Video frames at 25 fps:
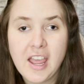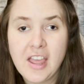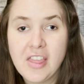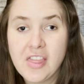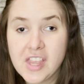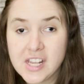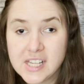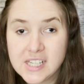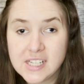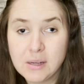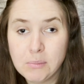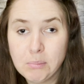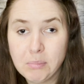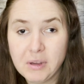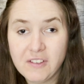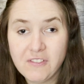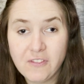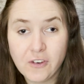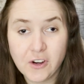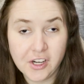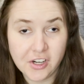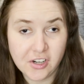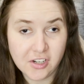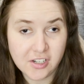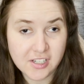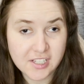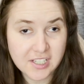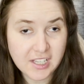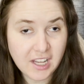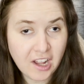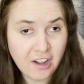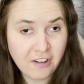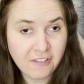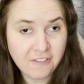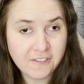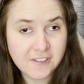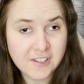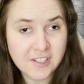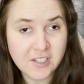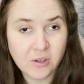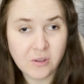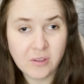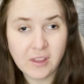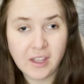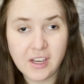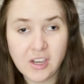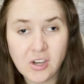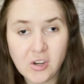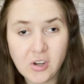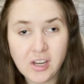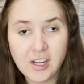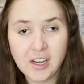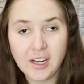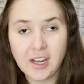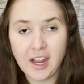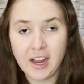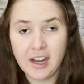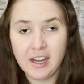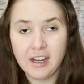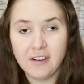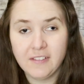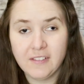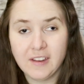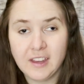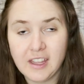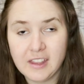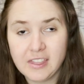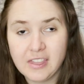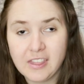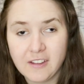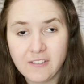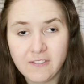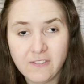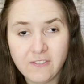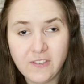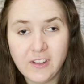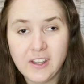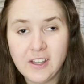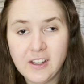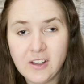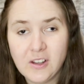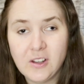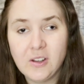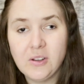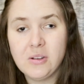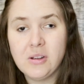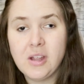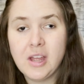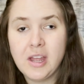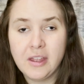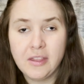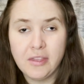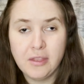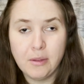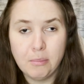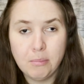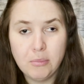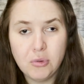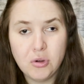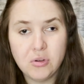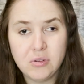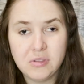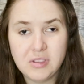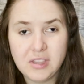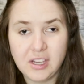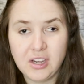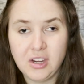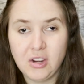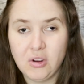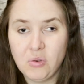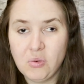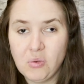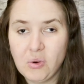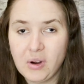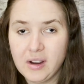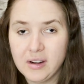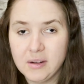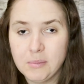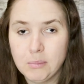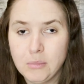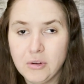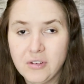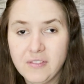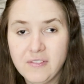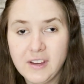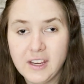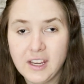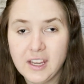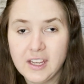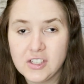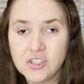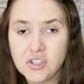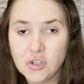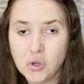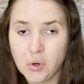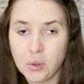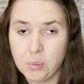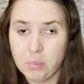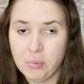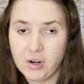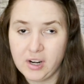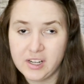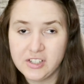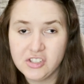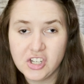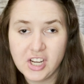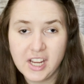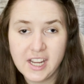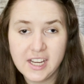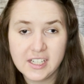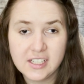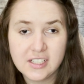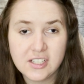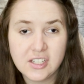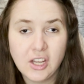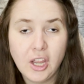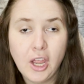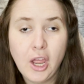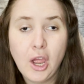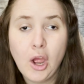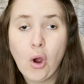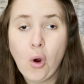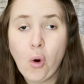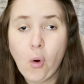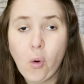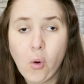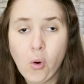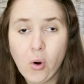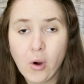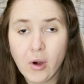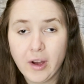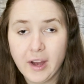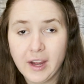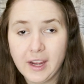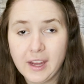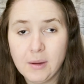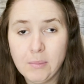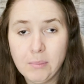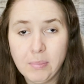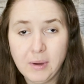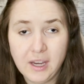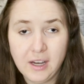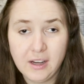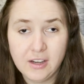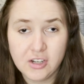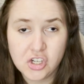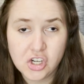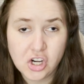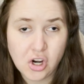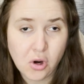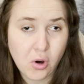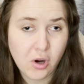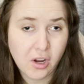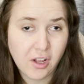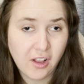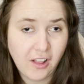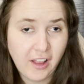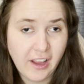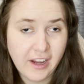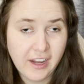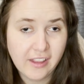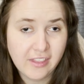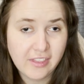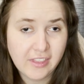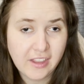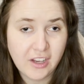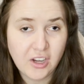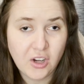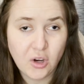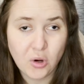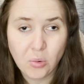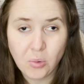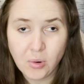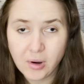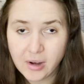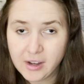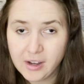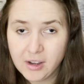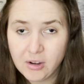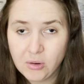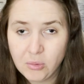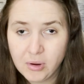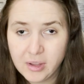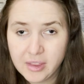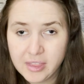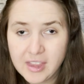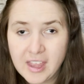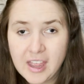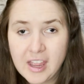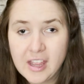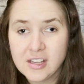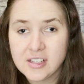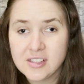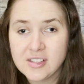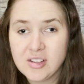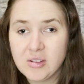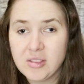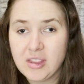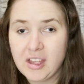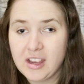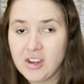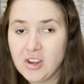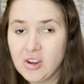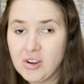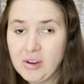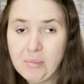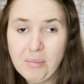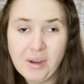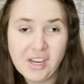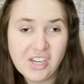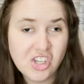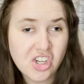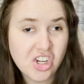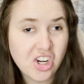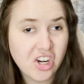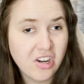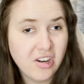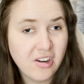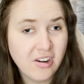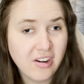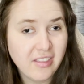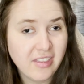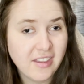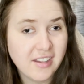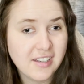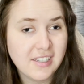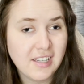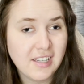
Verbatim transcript: This can be for yourself so that you can kind of get the feel, the mood that you want moving into a project, or it can be to show a client that you're working with so that you can make sure you're on the